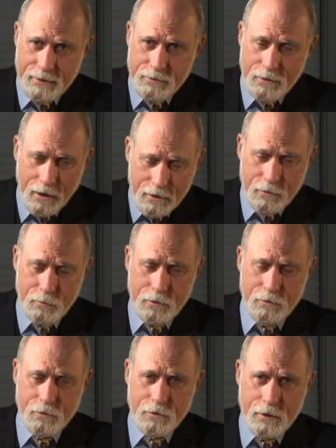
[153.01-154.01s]
not a
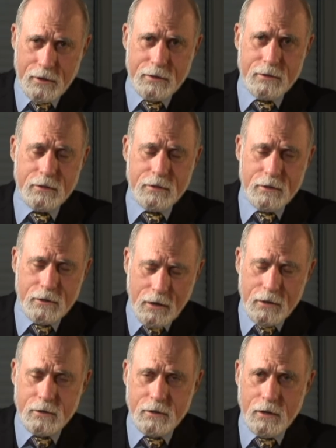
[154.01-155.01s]
computer scientist and
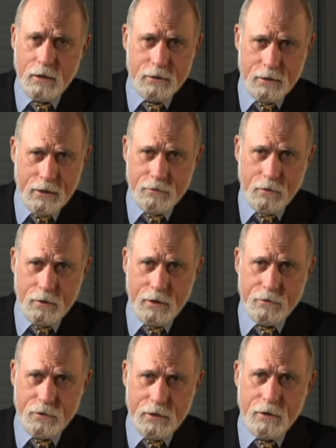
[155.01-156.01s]
not an electrical
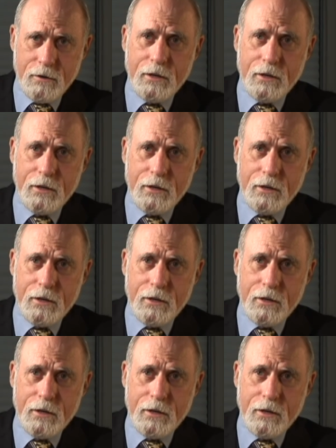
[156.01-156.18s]
engineer.